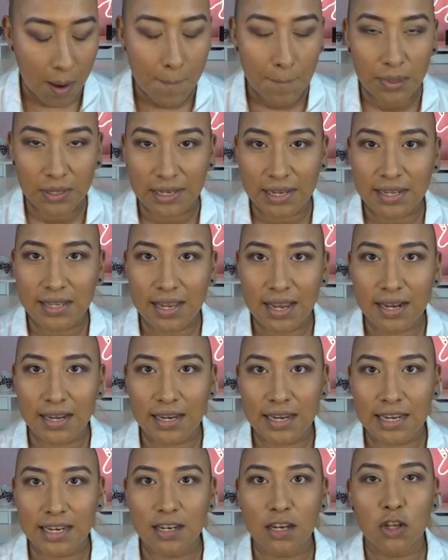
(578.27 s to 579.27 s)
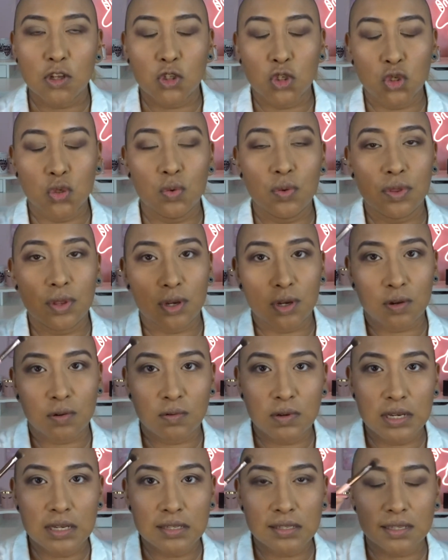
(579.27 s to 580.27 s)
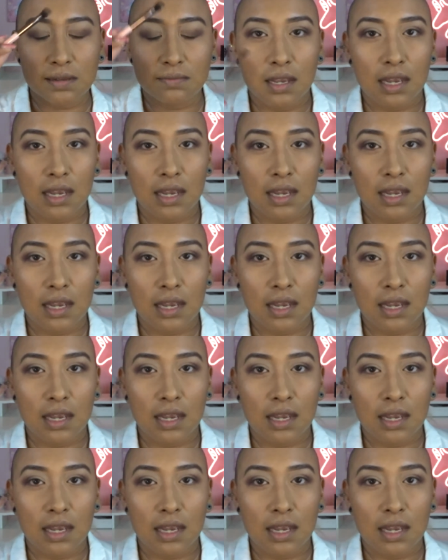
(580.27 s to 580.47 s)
blend that into the crease.